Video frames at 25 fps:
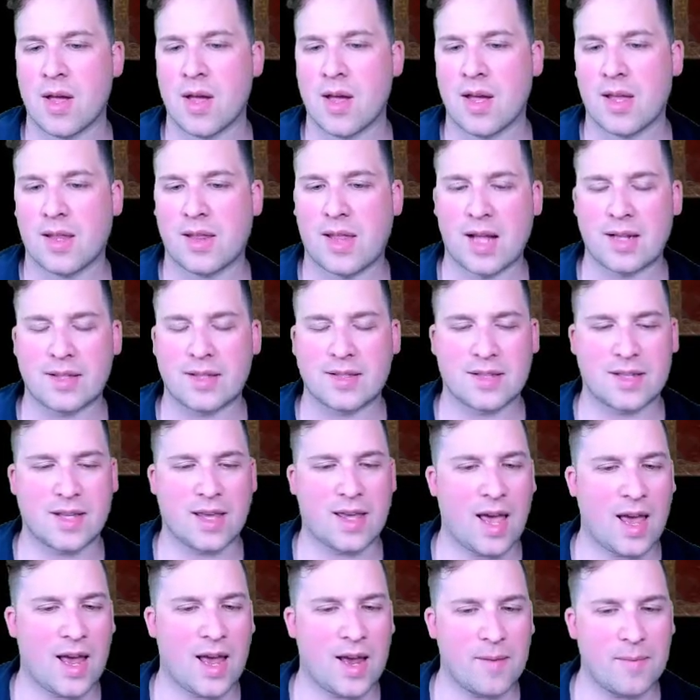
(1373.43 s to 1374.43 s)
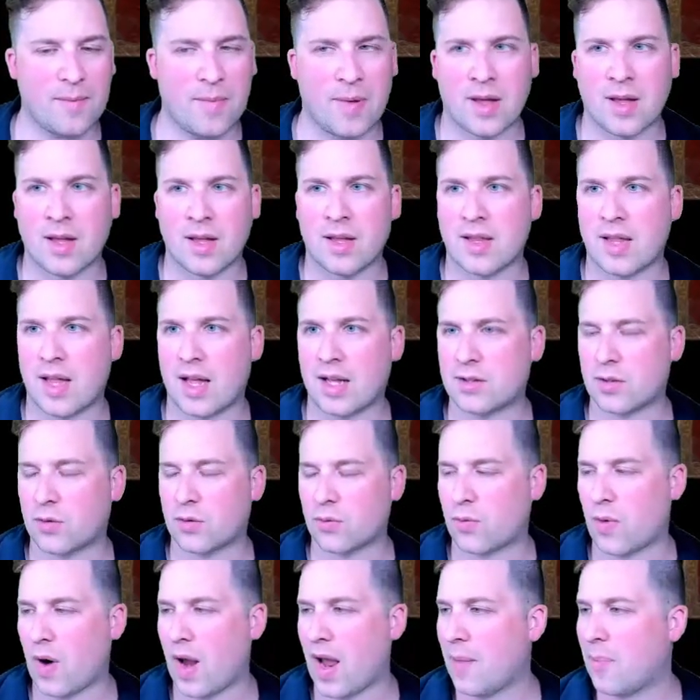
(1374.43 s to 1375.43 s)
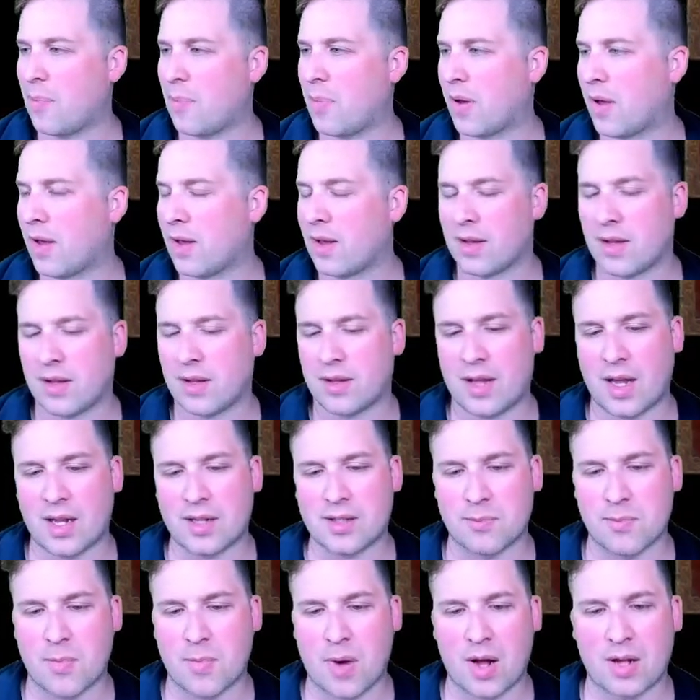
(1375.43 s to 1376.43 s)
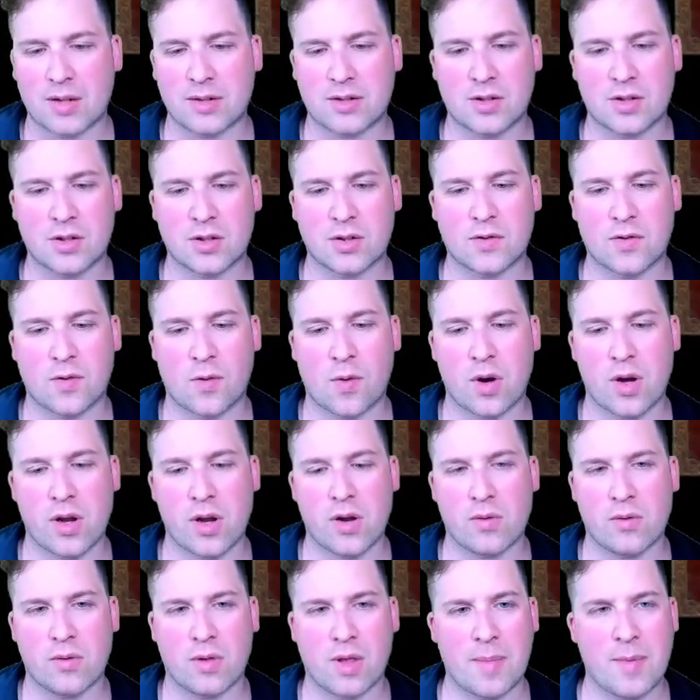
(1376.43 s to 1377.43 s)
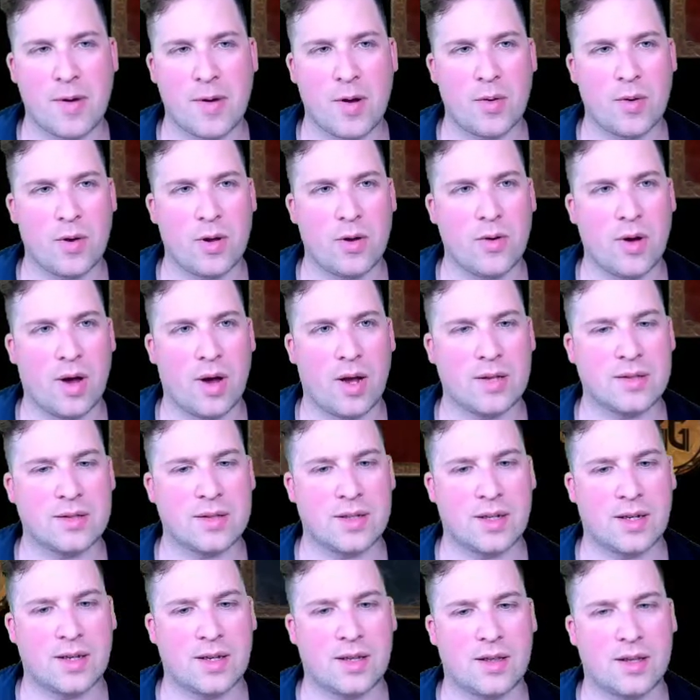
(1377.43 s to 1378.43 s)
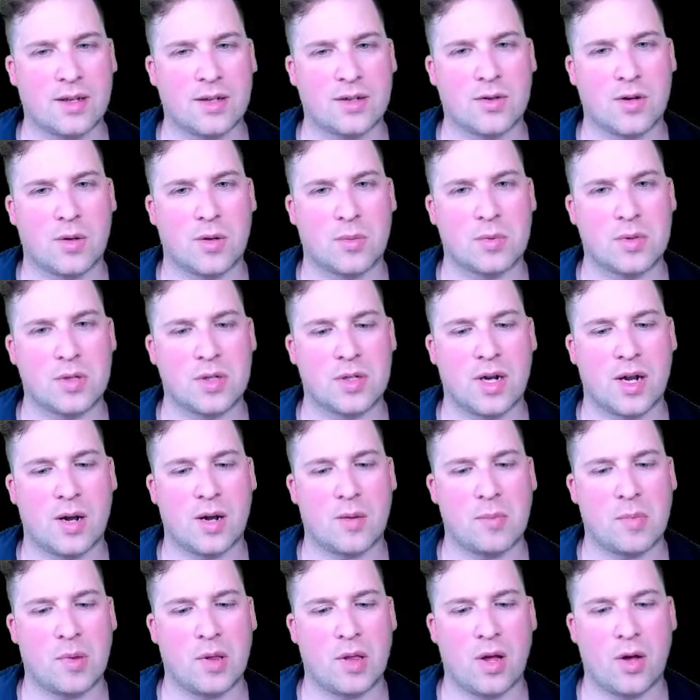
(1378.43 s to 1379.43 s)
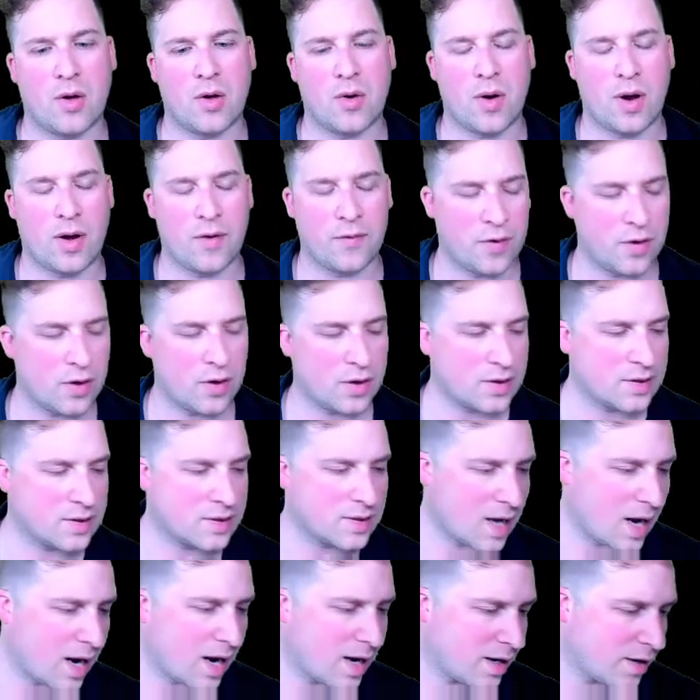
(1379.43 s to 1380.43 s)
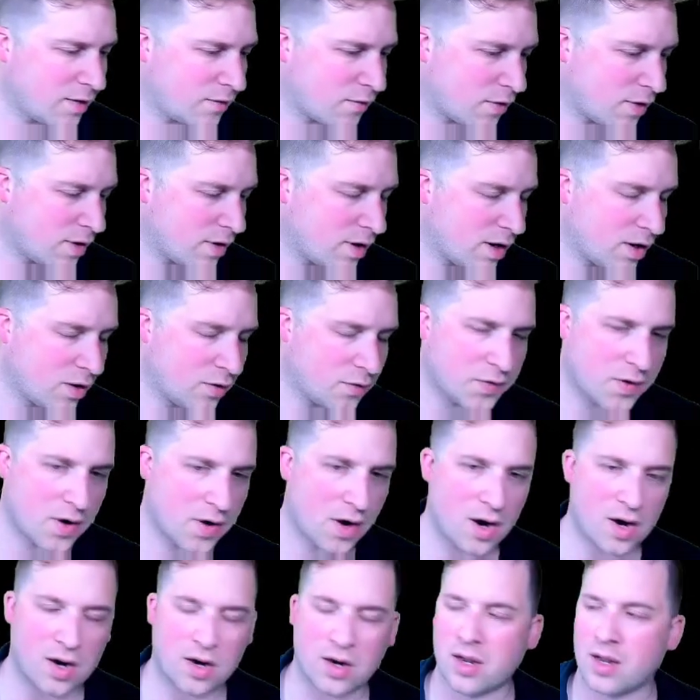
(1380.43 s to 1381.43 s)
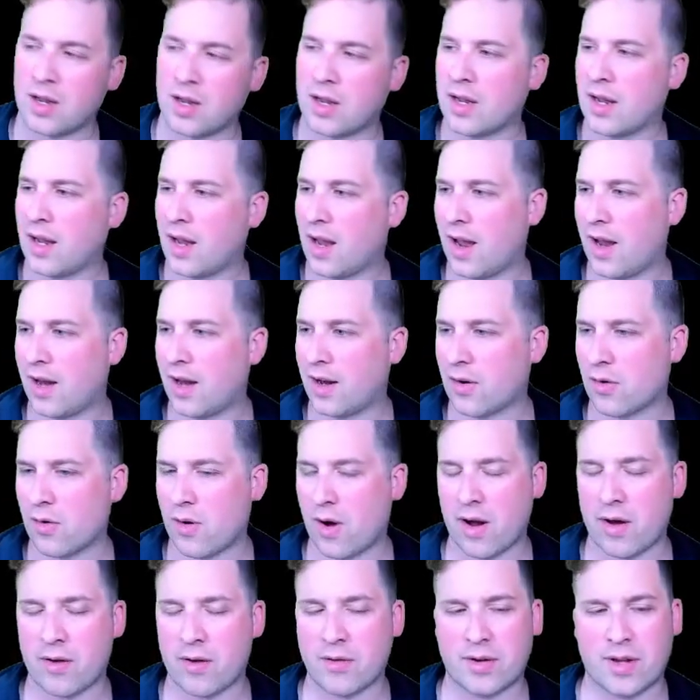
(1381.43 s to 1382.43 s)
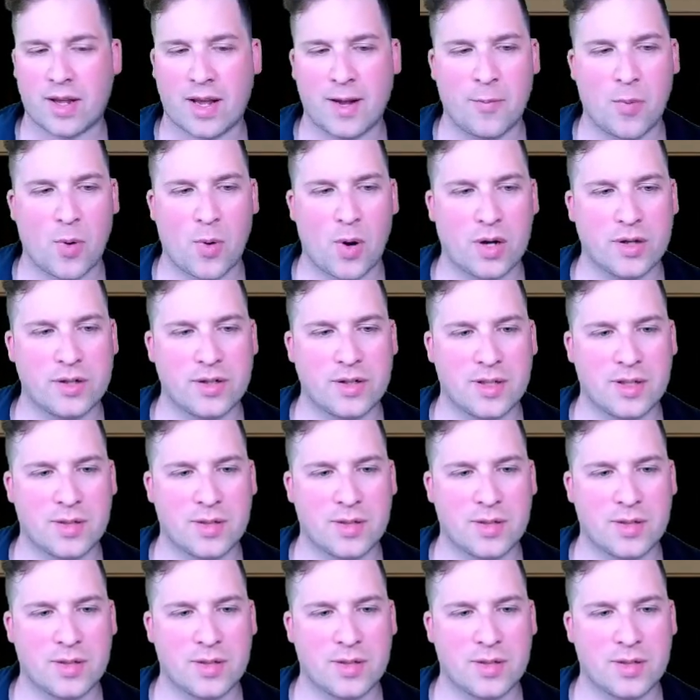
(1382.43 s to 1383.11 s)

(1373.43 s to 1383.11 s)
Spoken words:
that's the game. That's a wrap. That's Monsters for you. Let me know what you guys think in the description down below. And if you're excited for Nilfgaard, hang around, keep watching this